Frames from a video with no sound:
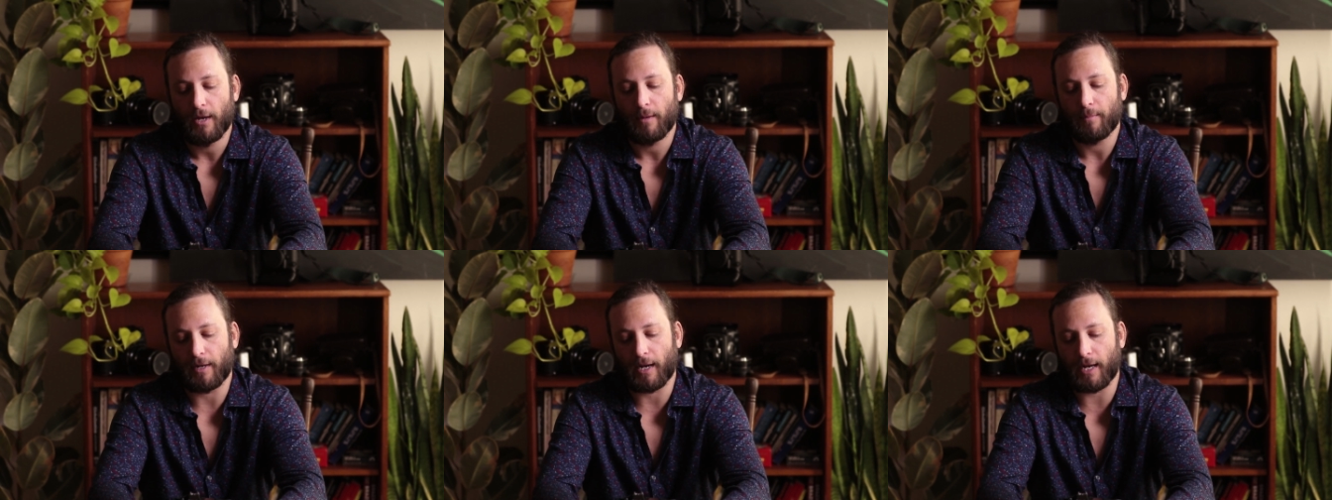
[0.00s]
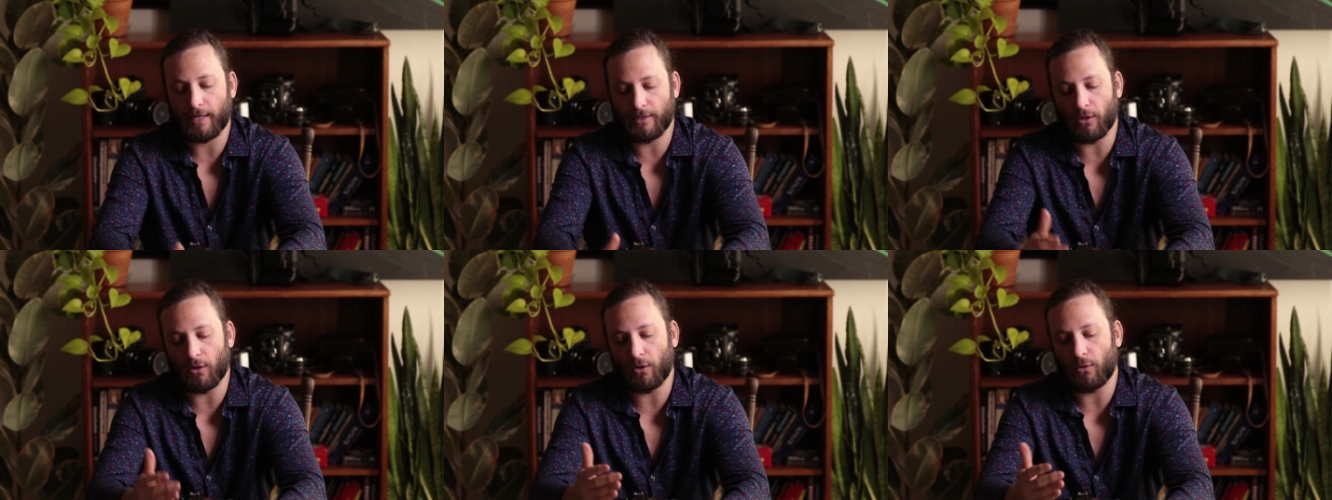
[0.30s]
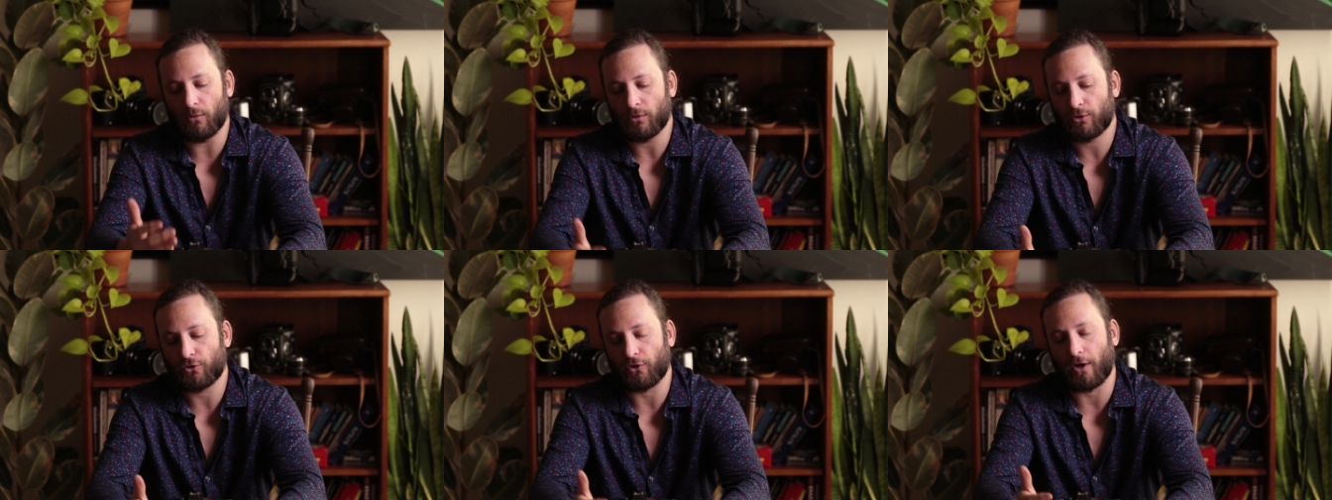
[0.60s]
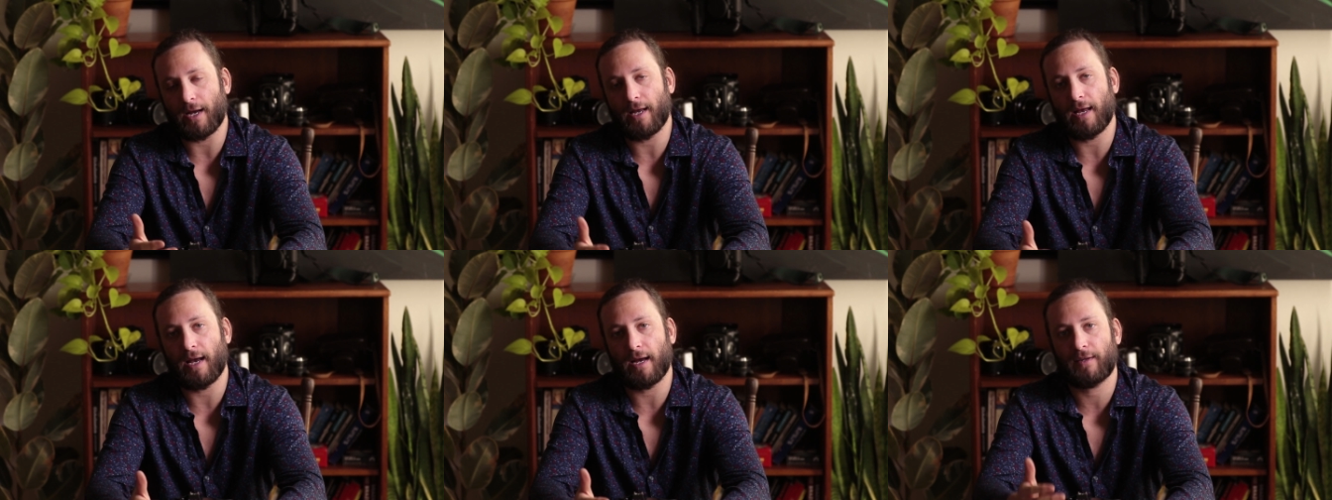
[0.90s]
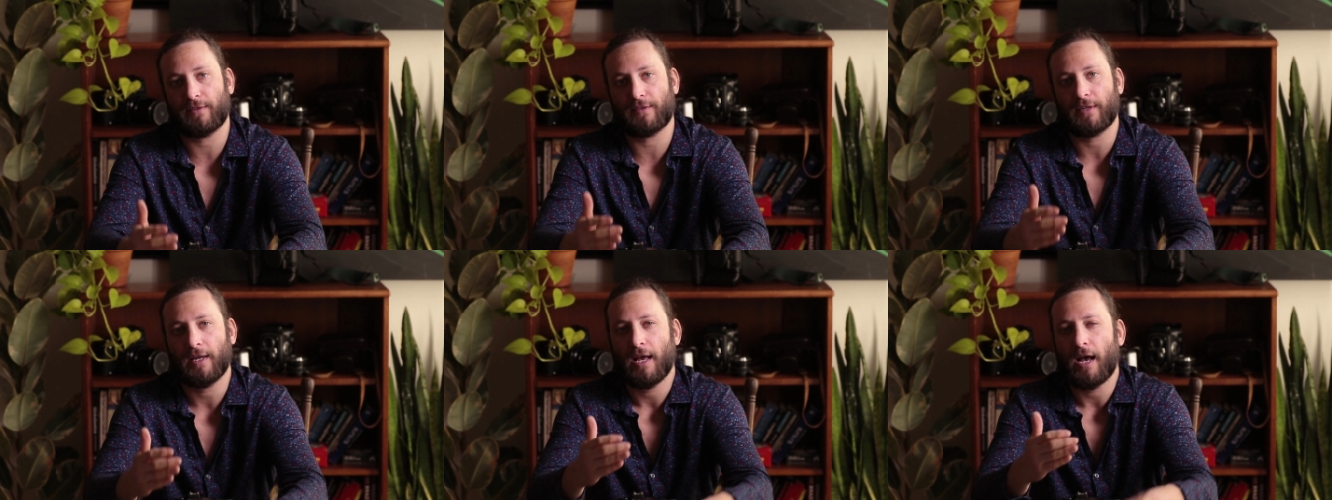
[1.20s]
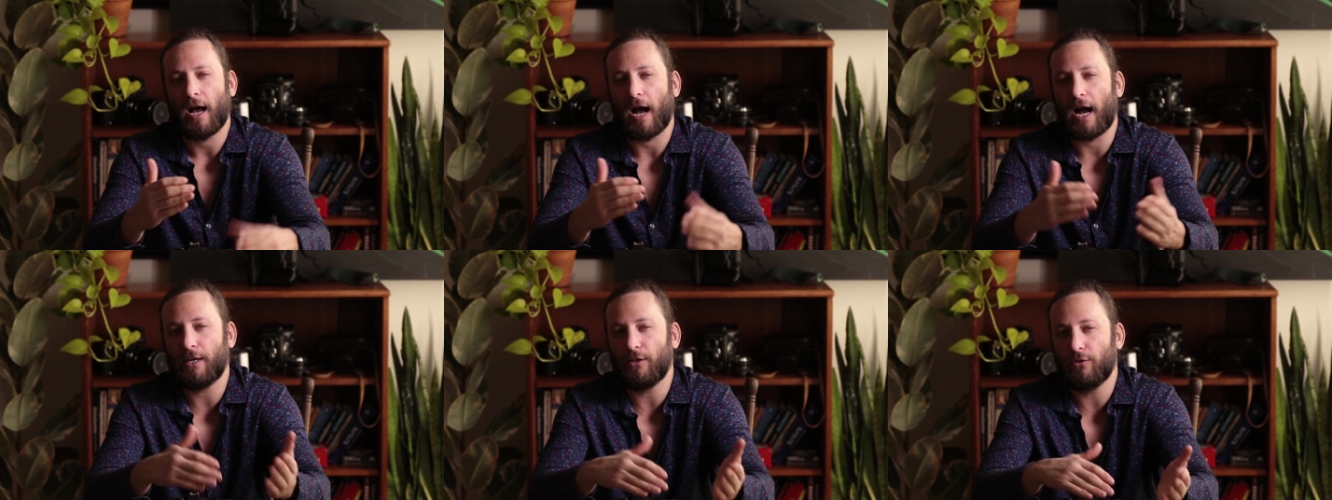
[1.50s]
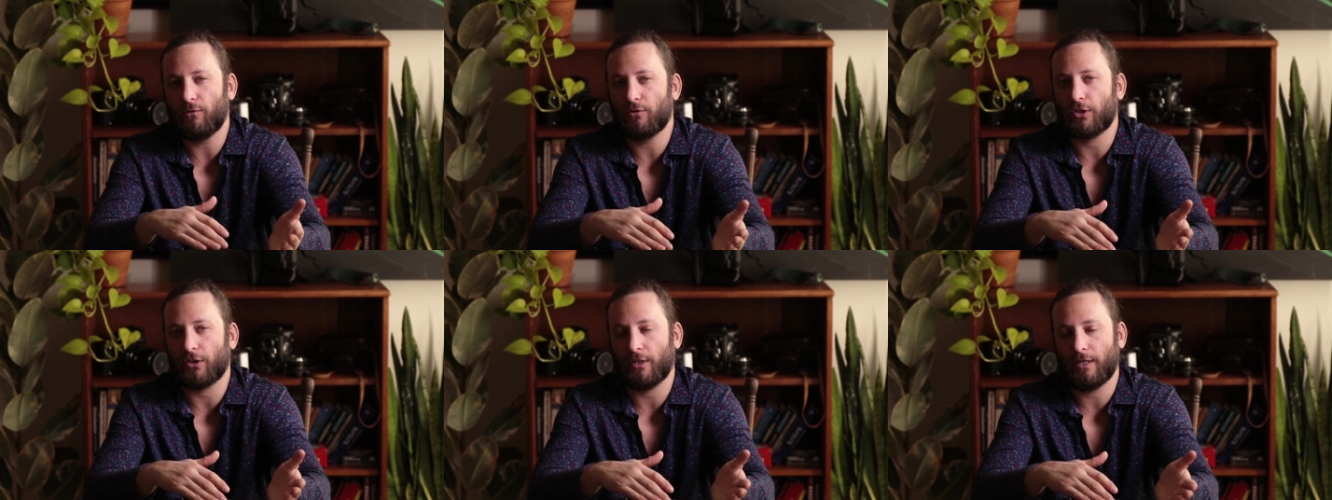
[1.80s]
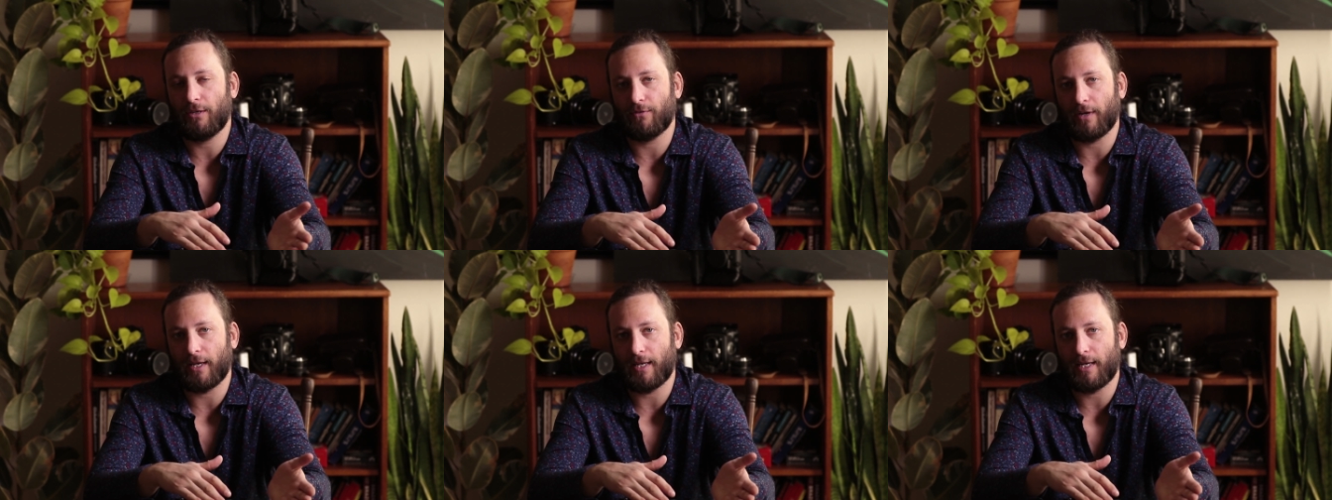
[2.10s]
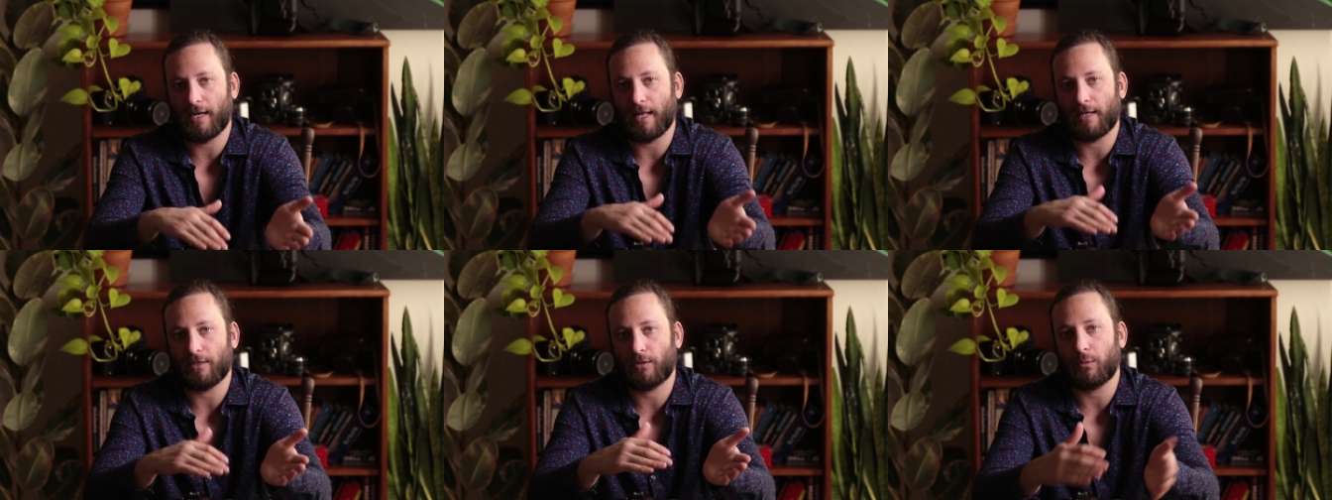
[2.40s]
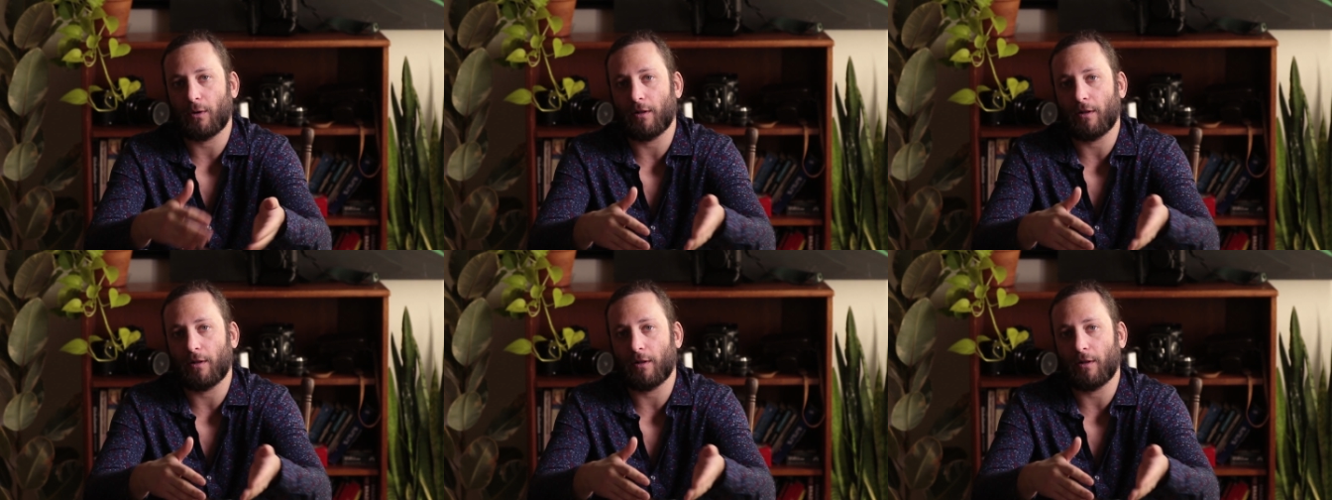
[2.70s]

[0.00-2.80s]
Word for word: But I know Tri-X, I usually rate it at